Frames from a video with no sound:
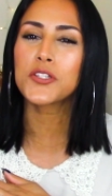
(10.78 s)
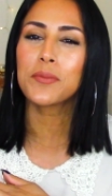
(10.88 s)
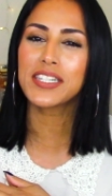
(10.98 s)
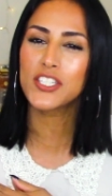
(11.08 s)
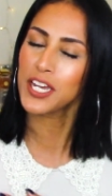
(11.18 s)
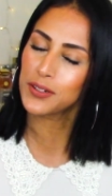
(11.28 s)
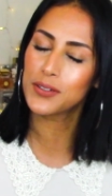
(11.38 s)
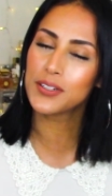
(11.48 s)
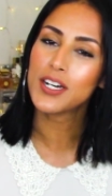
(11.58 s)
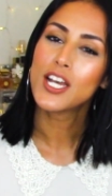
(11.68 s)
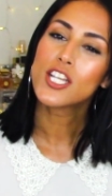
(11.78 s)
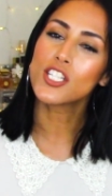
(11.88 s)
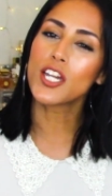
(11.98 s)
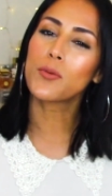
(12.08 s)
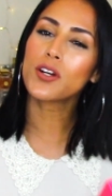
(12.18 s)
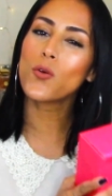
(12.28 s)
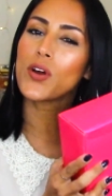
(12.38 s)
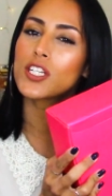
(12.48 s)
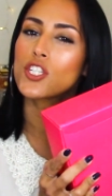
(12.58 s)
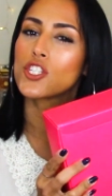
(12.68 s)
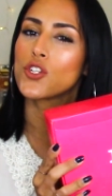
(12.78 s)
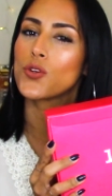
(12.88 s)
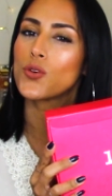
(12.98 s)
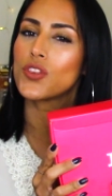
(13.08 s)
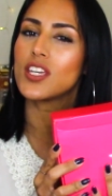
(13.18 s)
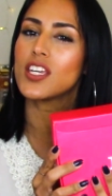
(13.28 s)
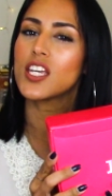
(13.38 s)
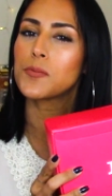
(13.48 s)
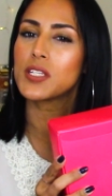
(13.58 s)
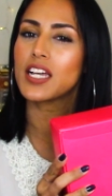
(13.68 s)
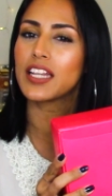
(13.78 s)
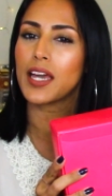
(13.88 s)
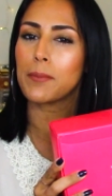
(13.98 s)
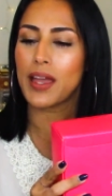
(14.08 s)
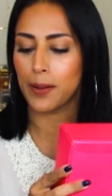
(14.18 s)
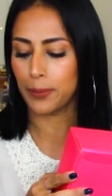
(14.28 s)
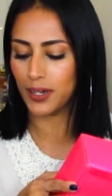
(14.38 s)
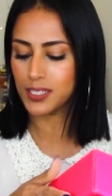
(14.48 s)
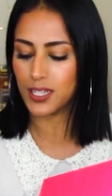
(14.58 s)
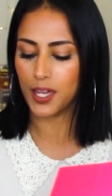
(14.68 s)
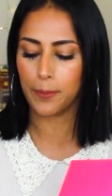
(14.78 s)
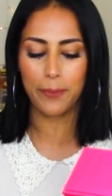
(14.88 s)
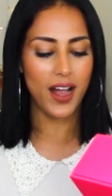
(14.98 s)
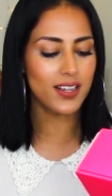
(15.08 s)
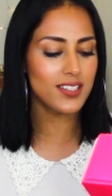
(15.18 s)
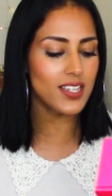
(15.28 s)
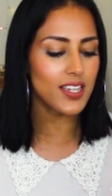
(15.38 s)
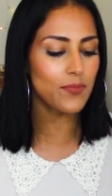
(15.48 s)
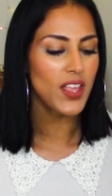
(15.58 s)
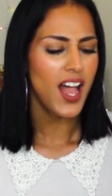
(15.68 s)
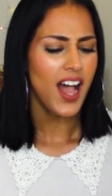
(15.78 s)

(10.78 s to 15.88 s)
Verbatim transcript: to my channel. Today we're going to do the Ipsy Glam Bag Plus unboxing.